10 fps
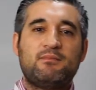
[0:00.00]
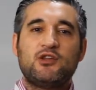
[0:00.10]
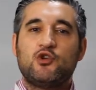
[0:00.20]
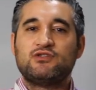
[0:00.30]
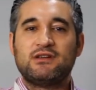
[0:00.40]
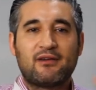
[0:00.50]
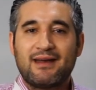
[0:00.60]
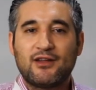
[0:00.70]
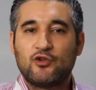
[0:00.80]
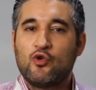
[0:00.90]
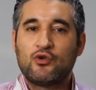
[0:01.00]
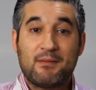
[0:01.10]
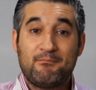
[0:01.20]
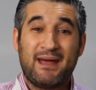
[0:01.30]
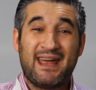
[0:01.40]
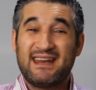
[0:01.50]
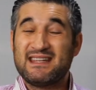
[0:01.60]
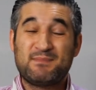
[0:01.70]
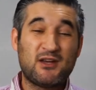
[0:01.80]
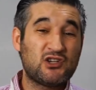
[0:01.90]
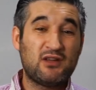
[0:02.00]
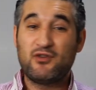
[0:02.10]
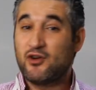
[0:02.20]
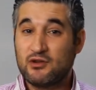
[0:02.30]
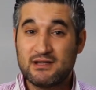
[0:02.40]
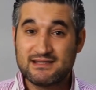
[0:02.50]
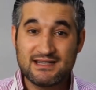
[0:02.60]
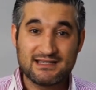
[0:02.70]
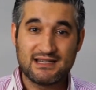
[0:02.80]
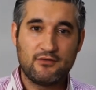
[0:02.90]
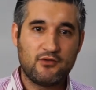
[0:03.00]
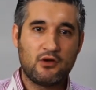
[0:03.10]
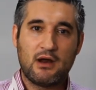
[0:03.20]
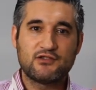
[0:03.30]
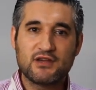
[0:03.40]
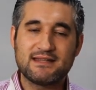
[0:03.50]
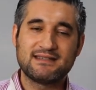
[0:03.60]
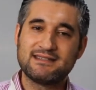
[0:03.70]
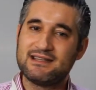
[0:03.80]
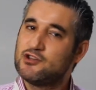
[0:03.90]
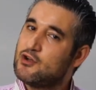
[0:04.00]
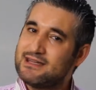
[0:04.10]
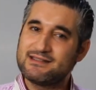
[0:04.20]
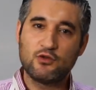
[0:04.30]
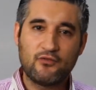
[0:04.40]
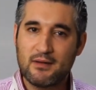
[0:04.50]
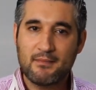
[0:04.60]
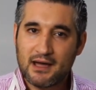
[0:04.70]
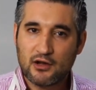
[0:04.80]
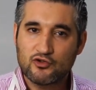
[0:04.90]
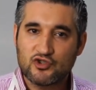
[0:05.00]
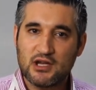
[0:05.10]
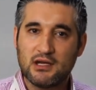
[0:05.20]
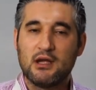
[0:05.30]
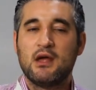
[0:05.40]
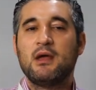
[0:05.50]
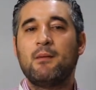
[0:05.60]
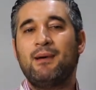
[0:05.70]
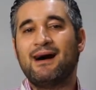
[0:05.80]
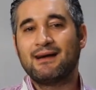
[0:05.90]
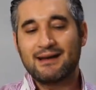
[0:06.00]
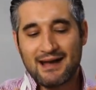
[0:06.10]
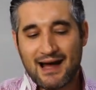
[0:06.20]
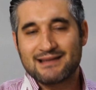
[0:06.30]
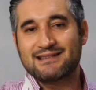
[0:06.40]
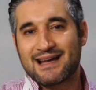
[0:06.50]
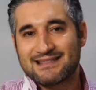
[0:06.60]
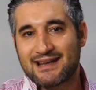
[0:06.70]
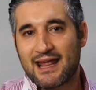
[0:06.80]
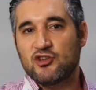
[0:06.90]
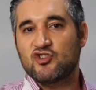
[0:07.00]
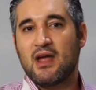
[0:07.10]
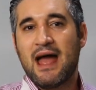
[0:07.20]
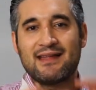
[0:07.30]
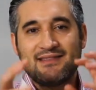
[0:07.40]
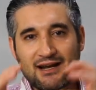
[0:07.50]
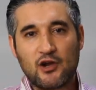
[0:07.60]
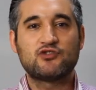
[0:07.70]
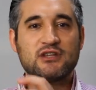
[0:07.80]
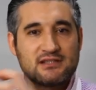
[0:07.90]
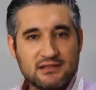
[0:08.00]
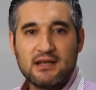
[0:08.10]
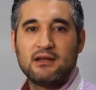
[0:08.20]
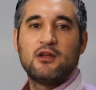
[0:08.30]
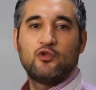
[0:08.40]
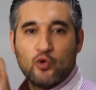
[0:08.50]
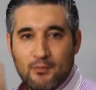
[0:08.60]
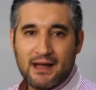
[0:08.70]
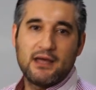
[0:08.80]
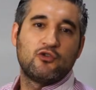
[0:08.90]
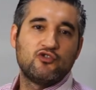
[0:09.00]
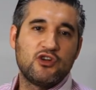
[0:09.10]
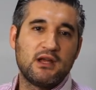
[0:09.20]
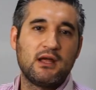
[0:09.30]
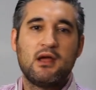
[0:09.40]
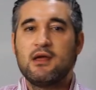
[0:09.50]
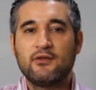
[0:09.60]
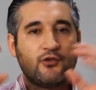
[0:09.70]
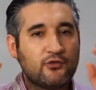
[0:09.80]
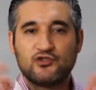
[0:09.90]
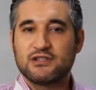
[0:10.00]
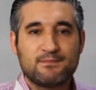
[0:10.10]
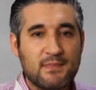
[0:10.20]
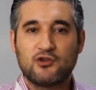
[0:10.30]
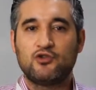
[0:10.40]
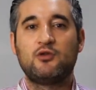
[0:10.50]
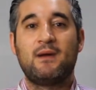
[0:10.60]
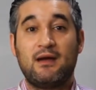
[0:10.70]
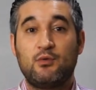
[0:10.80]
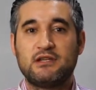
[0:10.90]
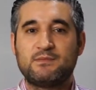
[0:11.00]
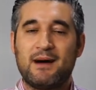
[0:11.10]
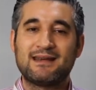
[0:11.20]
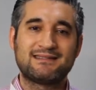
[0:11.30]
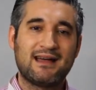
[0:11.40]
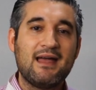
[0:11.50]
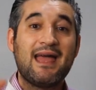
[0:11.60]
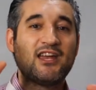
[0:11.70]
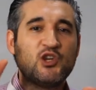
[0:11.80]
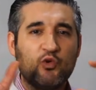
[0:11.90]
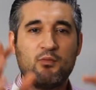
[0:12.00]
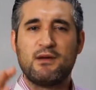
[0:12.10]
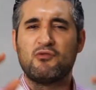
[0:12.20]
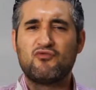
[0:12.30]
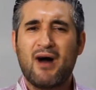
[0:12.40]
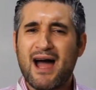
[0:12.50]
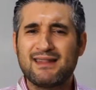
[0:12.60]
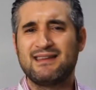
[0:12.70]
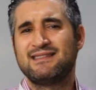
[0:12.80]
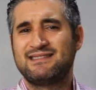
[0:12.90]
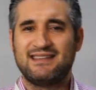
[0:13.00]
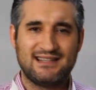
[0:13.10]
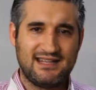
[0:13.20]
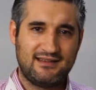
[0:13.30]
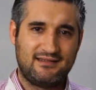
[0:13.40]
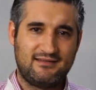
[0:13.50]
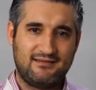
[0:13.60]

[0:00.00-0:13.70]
have been using rigatoni and penne, especially if you're not in Sicily, if you're outside Sicily, not easy to find maccheroncini. But guys, casarecce are the closest thing to maccheroncini. So just make sure you make it with this pasta and you will be right in Sicily.